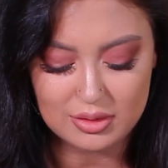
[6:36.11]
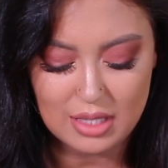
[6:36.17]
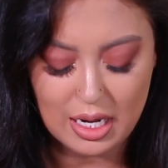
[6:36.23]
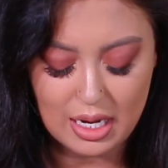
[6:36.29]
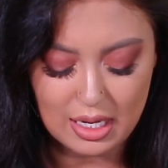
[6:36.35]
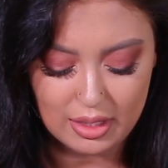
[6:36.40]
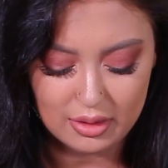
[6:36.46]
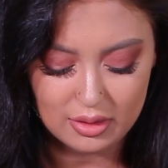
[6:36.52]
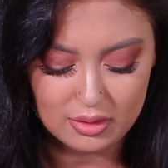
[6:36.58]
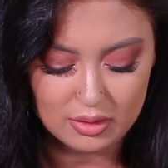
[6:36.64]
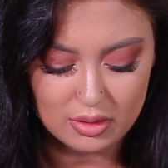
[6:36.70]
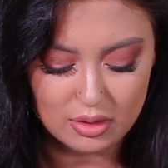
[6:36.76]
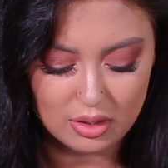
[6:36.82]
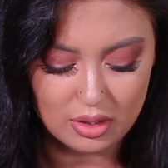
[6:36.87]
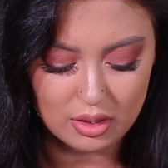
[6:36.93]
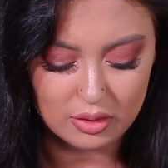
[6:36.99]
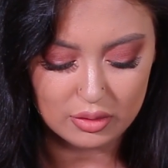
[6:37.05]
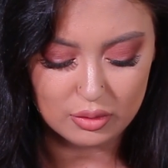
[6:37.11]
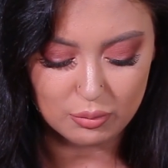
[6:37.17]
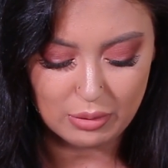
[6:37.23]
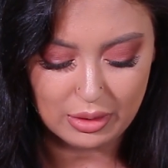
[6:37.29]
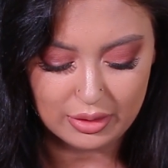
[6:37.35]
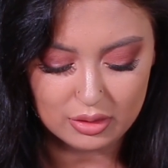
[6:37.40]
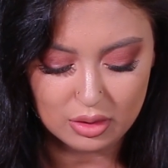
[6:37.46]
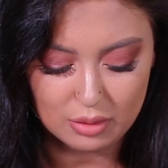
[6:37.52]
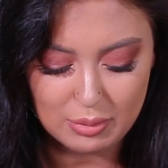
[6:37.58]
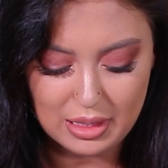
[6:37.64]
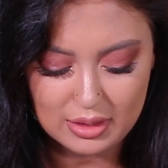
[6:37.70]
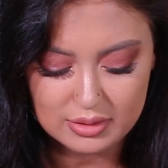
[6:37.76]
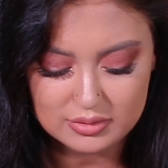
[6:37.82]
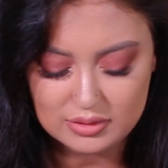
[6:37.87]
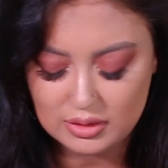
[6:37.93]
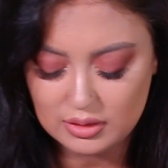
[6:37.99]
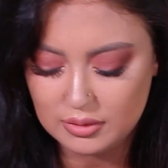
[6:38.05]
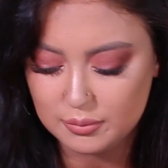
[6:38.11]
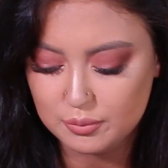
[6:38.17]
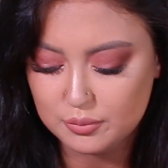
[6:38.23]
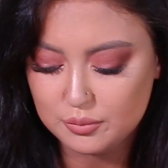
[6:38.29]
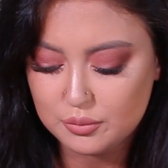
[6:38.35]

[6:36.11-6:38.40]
not the regular Boxy.